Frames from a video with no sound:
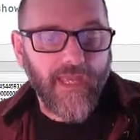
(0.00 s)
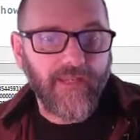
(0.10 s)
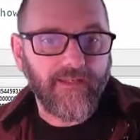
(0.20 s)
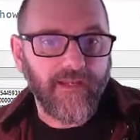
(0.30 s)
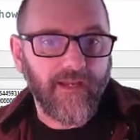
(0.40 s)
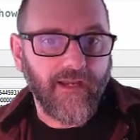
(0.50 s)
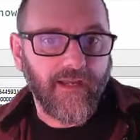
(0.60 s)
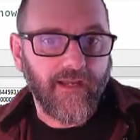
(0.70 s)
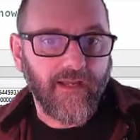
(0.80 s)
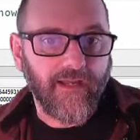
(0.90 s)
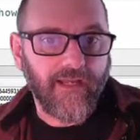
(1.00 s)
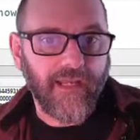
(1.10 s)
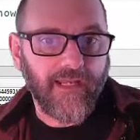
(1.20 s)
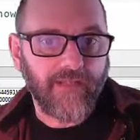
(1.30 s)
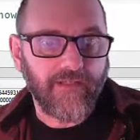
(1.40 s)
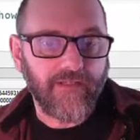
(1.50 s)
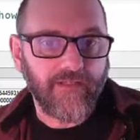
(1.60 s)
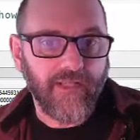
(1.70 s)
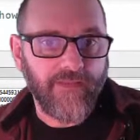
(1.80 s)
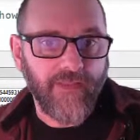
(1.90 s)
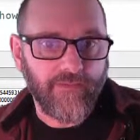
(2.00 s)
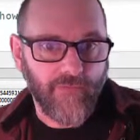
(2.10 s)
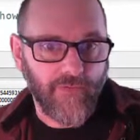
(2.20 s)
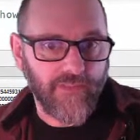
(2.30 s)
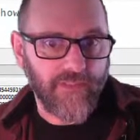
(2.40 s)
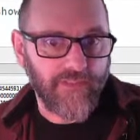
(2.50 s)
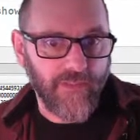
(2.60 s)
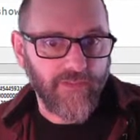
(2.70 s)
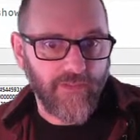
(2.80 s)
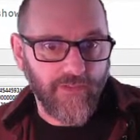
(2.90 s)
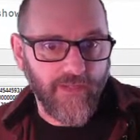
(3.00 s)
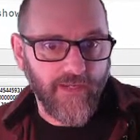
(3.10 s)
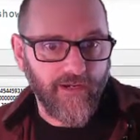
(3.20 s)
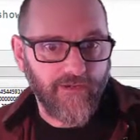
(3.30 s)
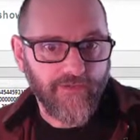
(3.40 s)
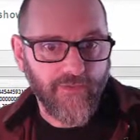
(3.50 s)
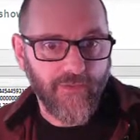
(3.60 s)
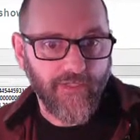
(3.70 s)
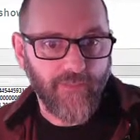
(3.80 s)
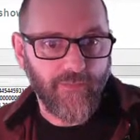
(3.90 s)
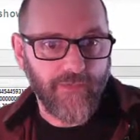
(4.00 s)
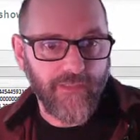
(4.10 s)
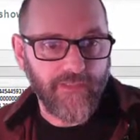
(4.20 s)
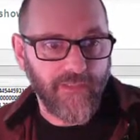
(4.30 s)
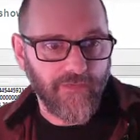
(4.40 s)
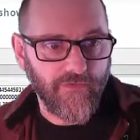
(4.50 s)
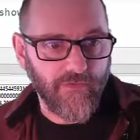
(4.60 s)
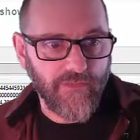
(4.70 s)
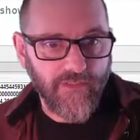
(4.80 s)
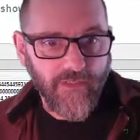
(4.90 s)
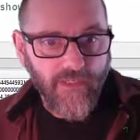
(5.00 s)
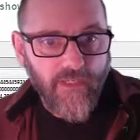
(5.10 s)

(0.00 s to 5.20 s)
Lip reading: and then puts the centroid there. So we end up with these centroids.